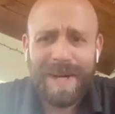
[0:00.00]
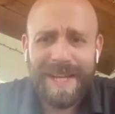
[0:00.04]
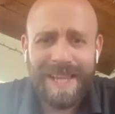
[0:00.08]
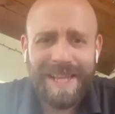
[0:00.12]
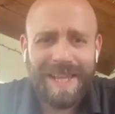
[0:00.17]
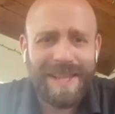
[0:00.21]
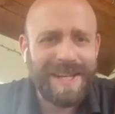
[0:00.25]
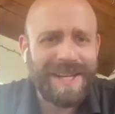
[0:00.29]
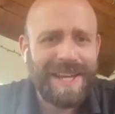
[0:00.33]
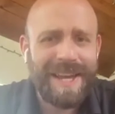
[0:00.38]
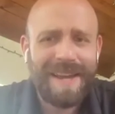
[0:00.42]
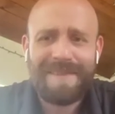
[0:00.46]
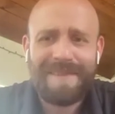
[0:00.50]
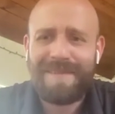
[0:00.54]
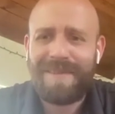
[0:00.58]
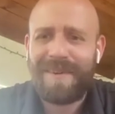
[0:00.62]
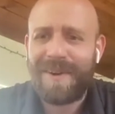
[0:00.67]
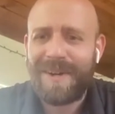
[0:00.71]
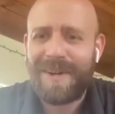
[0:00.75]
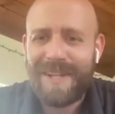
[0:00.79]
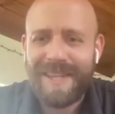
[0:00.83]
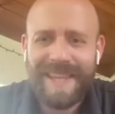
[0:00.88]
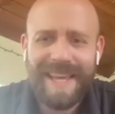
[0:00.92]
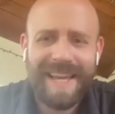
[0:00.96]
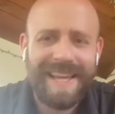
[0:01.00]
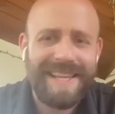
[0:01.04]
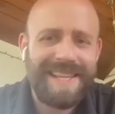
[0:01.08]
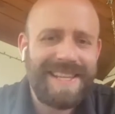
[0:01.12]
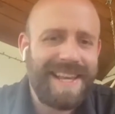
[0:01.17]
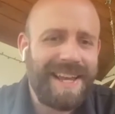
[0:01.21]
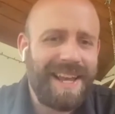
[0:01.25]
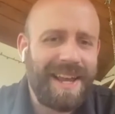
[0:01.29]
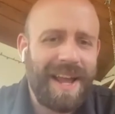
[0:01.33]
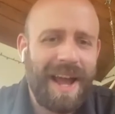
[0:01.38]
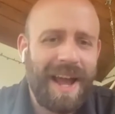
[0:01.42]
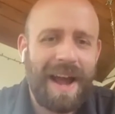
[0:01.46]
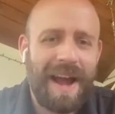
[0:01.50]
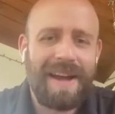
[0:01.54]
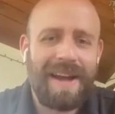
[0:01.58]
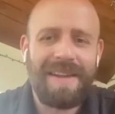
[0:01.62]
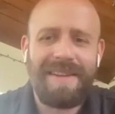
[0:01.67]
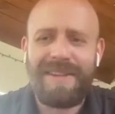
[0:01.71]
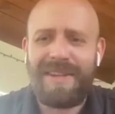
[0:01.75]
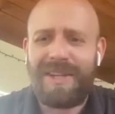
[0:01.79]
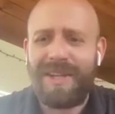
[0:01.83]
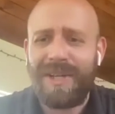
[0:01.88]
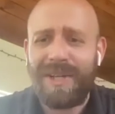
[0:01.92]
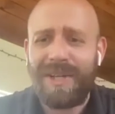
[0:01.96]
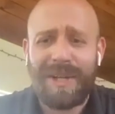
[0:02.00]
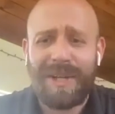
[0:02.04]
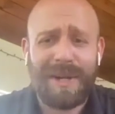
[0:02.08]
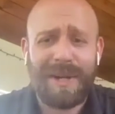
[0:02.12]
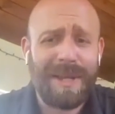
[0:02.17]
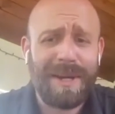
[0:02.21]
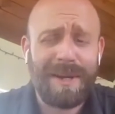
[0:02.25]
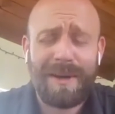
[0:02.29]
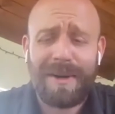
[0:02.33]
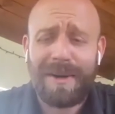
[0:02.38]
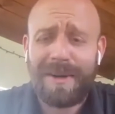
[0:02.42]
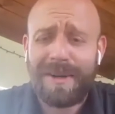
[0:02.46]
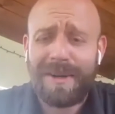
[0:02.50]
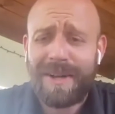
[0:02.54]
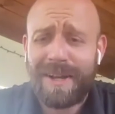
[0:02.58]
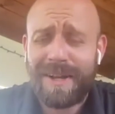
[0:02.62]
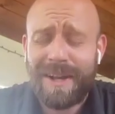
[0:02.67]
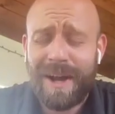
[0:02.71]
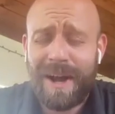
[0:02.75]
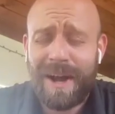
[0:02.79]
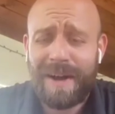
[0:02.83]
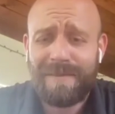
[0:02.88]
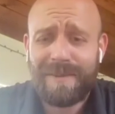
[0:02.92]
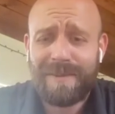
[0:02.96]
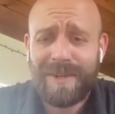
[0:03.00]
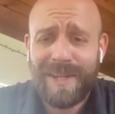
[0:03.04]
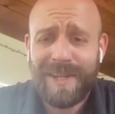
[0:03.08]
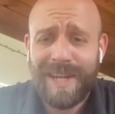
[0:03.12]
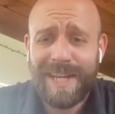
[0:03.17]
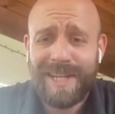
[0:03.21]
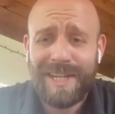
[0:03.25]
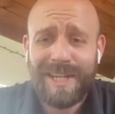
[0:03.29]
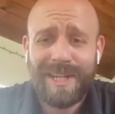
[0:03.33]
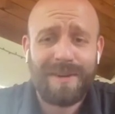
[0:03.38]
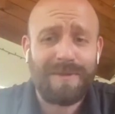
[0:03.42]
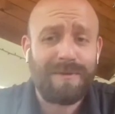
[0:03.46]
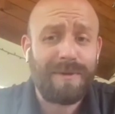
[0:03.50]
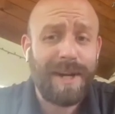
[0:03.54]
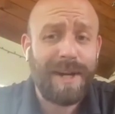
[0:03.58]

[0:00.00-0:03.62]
really looking forward to this. Just our little conversation,